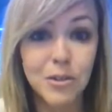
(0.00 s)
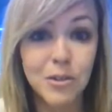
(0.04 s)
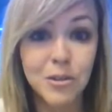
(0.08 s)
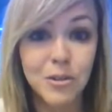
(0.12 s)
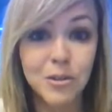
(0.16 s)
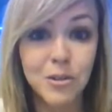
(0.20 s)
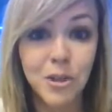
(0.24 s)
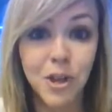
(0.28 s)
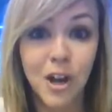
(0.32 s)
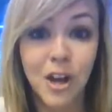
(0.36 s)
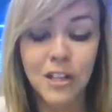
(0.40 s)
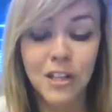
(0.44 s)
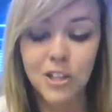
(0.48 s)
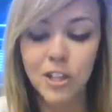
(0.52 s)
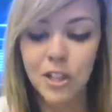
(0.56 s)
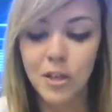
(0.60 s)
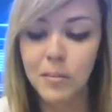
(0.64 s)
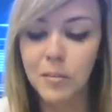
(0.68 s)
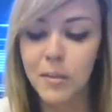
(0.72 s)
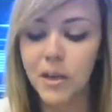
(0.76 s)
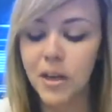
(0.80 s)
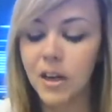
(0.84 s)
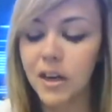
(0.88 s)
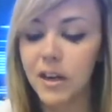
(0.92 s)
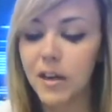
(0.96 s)
to try
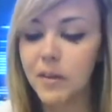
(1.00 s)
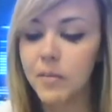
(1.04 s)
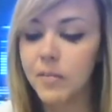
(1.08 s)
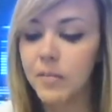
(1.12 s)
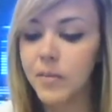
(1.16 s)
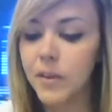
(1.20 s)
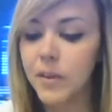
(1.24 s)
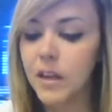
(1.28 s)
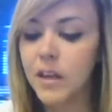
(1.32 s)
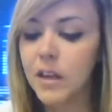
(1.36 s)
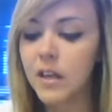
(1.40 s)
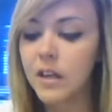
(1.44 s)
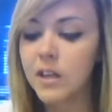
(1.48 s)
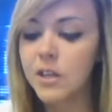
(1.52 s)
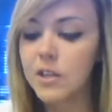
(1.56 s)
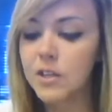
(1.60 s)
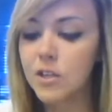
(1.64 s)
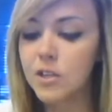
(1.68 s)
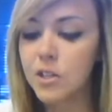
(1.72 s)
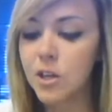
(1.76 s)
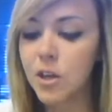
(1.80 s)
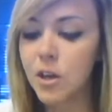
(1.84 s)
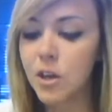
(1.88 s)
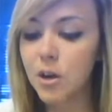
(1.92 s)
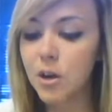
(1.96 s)
Jamberry.
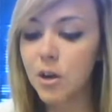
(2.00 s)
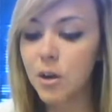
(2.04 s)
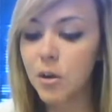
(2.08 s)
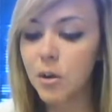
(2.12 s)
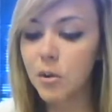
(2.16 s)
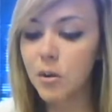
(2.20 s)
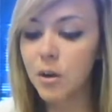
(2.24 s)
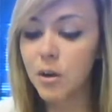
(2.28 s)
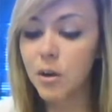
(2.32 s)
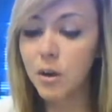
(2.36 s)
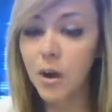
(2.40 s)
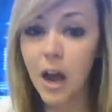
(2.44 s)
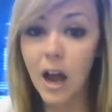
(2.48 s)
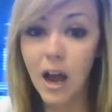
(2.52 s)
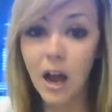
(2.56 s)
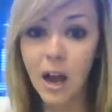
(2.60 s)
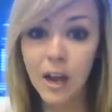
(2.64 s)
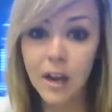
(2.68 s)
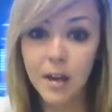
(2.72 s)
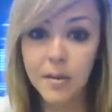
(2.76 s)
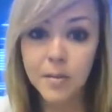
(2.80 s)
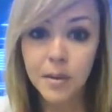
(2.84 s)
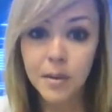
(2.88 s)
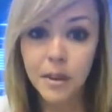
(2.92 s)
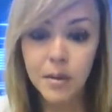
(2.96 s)
So
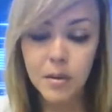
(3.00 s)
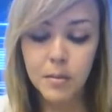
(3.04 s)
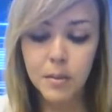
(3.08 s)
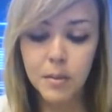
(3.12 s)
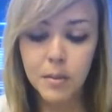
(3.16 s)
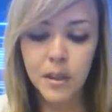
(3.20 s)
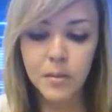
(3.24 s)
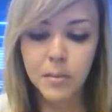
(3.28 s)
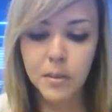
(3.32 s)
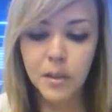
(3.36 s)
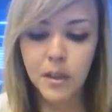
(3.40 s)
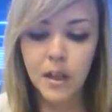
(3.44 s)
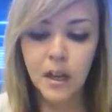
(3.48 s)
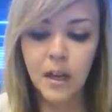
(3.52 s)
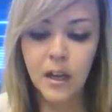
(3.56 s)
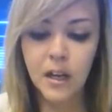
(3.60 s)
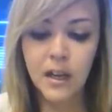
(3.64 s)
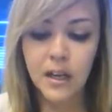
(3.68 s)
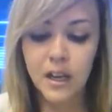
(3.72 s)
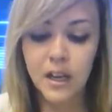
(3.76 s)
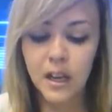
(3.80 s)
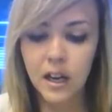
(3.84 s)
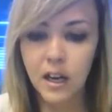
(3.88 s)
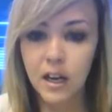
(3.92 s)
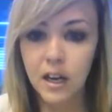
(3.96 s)
I am going to be
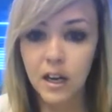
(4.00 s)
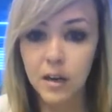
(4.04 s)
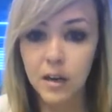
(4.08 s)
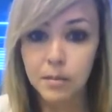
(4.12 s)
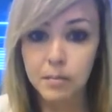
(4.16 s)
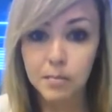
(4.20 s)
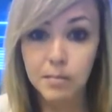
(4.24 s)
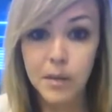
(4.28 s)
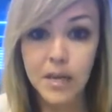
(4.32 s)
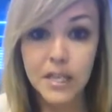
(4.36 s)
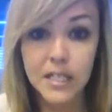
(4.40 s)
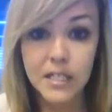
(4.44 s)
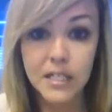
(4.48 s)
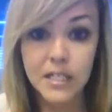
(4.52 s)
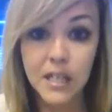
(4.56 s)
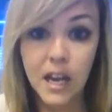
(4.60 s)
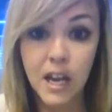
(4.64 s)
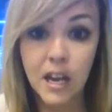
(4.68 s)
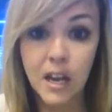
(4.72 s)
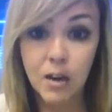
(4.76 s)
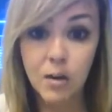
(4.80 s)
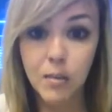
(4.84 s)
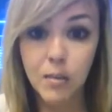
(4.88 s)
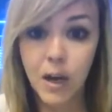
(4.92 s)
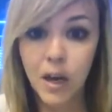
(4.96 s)
applying my
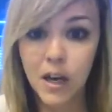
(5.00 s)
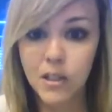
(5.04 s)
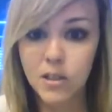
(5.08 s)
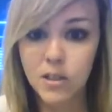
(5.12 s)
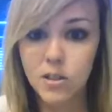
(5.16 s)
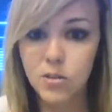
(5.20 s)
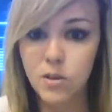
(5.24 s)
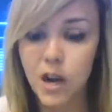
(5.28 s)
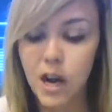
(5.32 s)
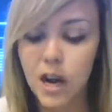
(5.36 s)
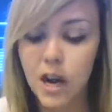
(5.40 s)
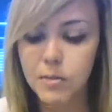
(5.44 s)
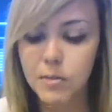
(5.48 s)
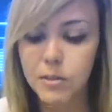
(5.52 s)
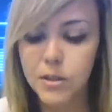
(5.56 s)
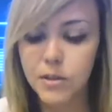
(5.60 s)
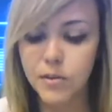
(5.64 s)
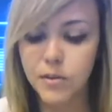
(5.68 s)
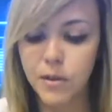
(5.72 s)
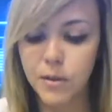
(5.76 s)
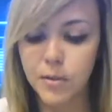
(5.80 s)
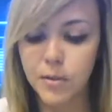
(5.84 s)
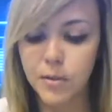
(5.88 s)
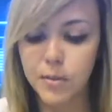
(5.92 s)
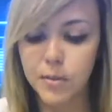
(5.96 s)
Style Box wraps
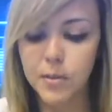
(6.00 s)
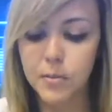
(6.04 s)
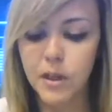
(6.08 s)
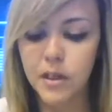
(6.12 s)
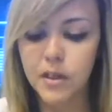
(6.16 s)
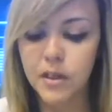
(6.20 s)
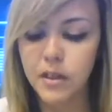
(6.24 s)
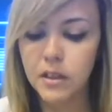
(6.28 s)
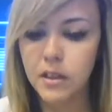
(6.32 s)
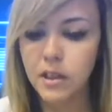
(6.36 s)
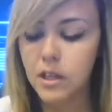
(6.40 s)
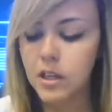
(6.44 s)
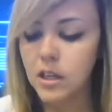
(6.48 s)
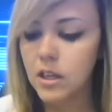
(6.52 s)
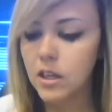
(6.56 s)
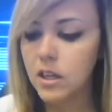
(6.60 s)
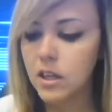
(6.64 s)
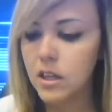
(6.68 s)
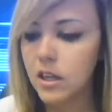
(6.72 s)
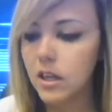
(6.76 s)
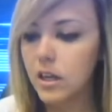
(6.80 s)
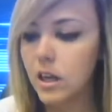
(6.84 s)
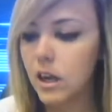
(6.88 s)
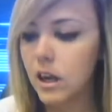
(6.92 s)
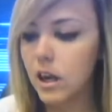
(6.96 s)
from the month.
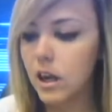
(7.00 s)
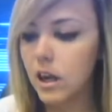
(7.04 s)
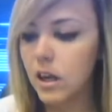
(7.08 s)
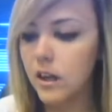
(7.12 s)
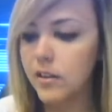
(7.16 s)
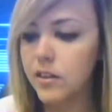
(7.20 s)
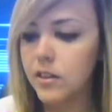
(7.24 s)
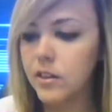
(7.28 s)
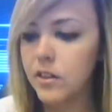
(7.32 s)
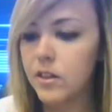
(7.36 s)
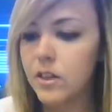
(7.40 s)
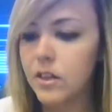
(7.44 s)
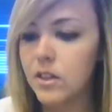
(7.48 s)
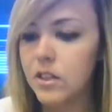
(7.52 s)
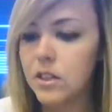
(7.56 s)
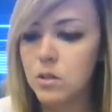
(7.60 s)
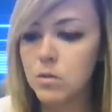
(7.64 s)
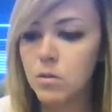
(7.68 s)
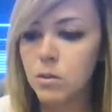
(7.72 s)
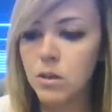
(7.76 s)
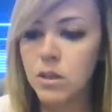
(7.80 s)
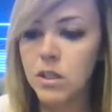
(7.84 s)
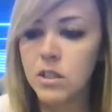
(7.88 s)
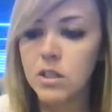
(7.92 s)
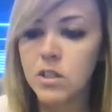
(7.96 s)
This
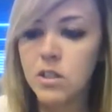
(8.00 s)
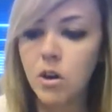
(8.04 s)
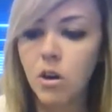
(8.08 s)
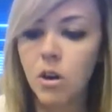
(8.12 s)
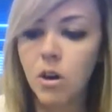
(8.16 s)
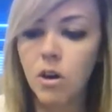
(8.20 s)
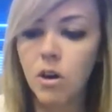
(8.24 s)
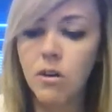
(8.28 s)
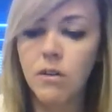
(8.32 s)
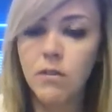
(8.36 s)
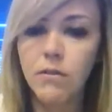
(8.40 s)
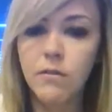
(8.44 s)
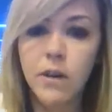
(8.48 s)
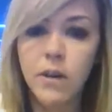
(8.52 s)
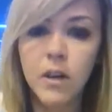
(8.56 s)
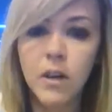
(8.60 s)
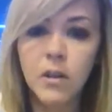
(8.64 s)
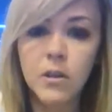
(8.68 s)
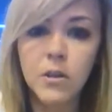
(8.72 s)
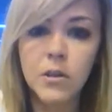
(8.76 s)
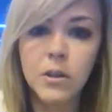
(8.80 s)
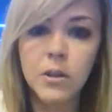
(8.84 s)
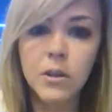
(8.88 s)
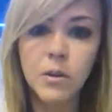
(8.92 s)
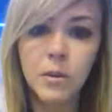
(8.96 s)
one is called
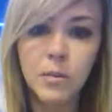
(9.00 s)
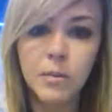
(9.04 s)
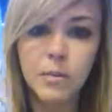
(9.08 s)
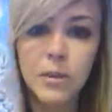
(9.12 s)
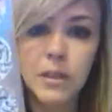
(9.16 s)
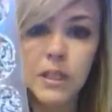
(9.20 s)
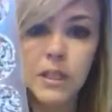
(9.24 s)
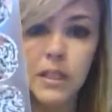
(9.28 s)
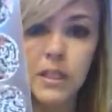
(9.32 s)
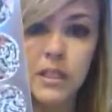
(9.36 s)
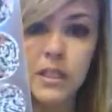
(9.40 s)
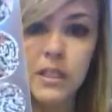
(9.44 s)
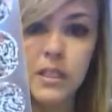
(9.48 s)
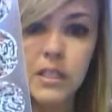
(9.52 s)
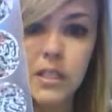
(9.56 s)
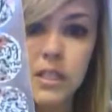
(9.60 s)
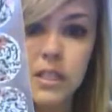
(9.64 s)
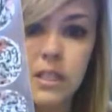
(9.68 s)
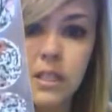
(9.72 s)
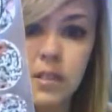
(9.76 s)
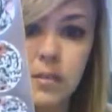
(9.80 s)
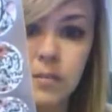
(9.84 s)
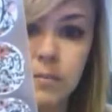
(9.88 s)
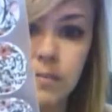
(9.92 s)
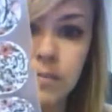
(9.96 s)
Follow Your
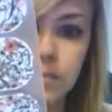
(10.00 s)
Bliss,